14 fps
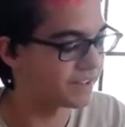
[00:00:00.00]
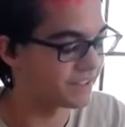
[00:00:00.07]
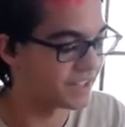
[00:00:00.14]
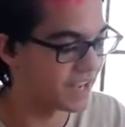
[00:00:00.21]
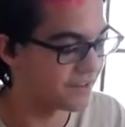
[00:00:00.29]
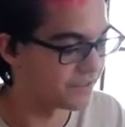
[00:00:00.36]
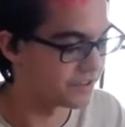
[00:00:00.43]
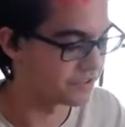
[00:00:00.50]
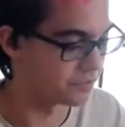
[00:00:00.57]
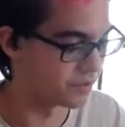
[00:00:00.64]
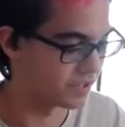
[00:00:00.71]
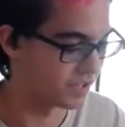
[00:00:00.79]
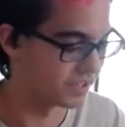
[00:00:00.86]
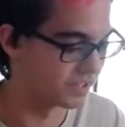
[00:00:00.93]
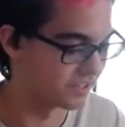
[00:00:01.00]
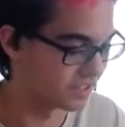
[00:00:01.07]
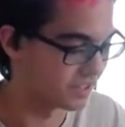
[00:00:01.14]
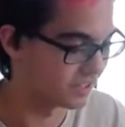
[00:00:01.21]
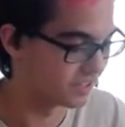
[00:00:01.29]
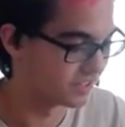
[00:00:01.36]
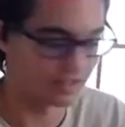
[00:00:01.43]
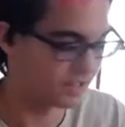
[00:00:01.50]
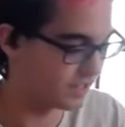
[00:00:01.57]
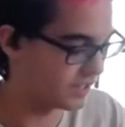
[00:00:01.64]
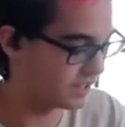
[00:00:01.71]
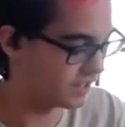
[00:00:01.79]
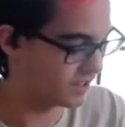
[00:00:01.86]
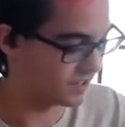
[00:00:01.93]
the camera doesn't work on this thing.
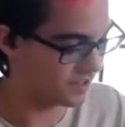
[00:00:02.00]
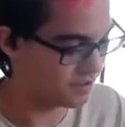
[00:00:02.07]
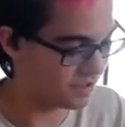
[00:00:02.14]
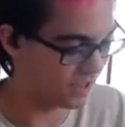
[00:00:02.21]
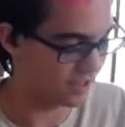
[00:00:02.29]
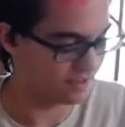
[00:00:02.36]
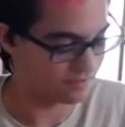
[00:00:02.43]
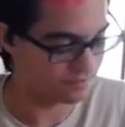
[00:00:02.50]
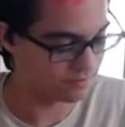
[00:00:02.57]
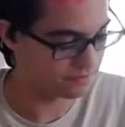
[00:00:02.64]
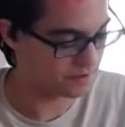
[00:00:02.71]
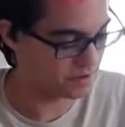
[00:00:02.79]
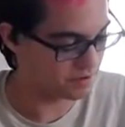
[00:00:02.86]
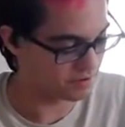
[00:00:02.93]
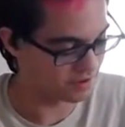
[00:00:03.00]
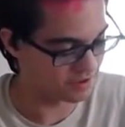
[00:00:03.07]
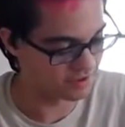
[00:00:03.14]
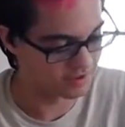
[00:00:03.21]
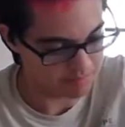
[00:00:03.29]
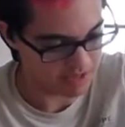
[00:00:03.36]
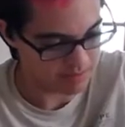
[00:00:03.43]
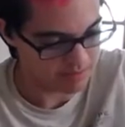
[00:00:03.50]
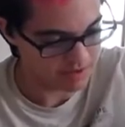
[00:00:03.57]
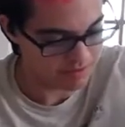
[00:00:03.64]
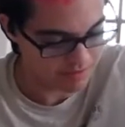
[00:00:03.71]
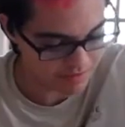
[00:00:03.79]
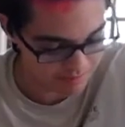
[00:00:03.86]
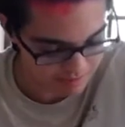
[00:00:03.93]
Okay. Phone. Maybe you
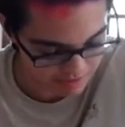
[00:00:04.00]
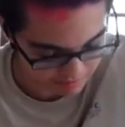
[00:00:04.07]
can be